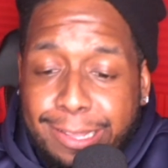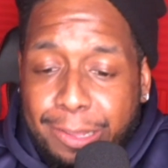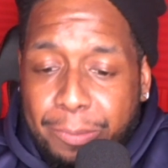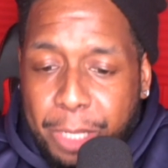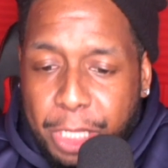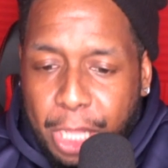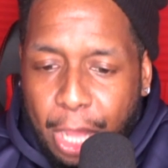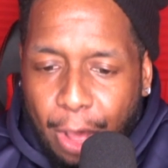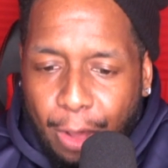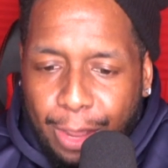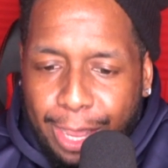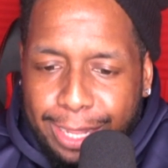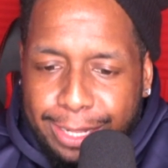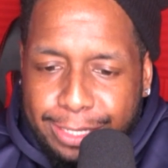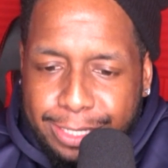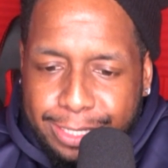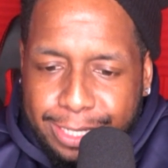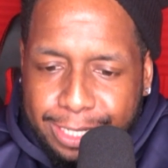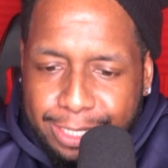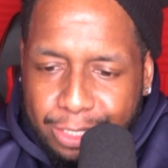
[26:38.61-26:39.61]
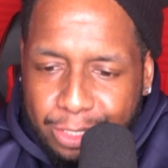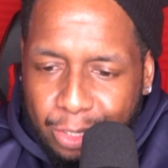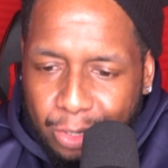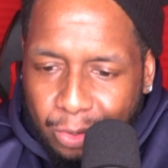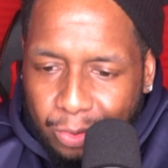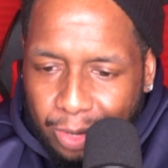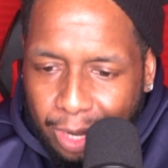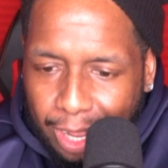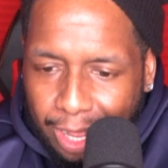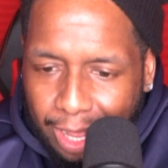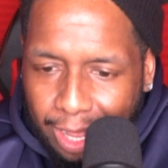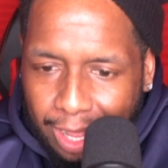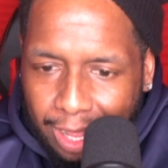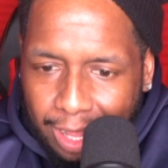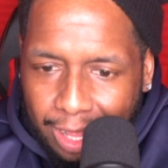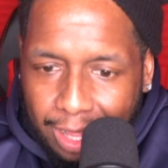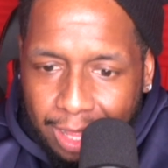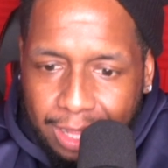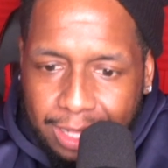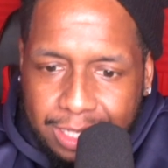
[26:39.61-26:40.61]
But this dude,
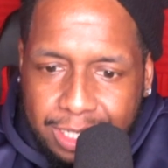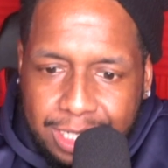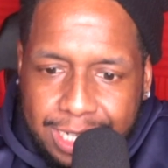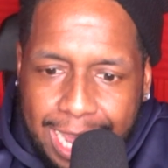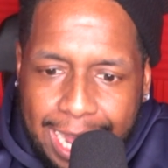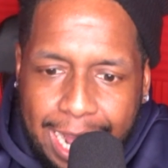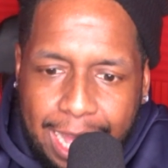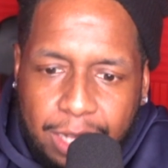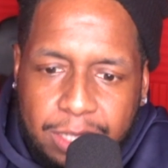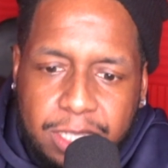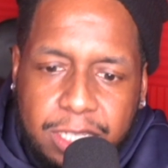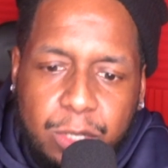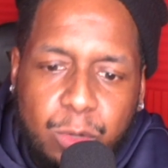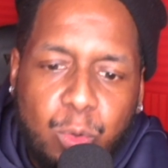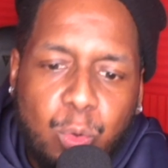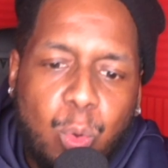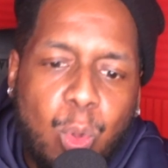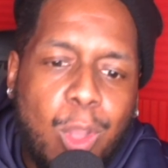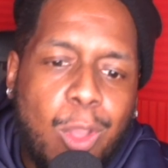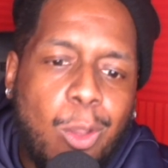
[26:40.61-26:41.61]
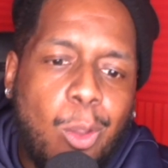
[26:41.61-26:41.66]
shout out to